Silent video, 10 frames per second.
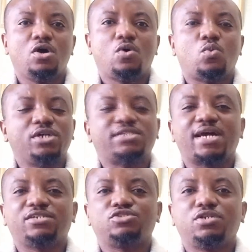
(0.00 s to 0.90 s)
What's
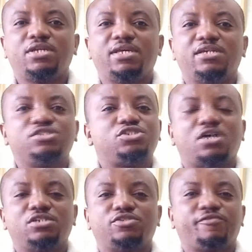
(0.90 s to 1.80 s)
actually in
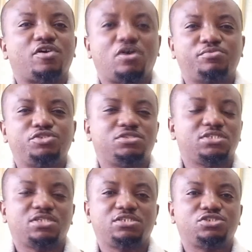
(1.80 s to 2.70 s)
charge of the options
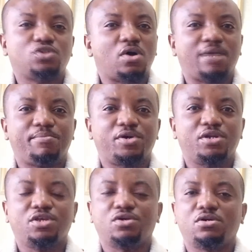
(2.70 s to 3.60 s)
that show up on
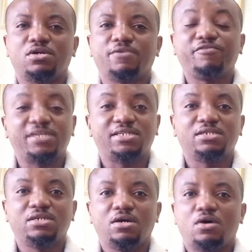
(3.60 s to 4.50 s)
your feed,
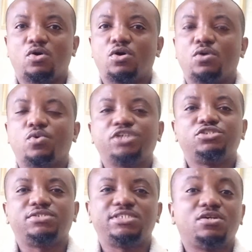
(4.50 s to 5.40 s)
or what
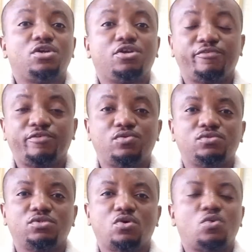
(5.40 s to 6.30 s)
you see on your
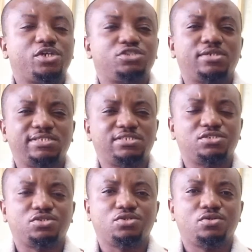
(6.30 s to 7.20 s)
phone, or what you listen
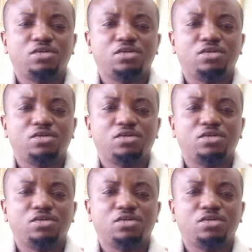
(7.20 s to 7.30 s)
to?